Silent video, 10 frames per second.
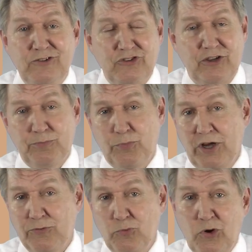Just
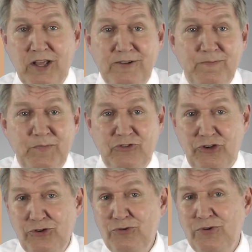press 1,
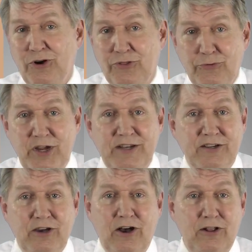2, or 3 to
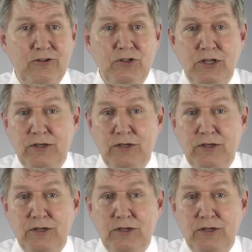call,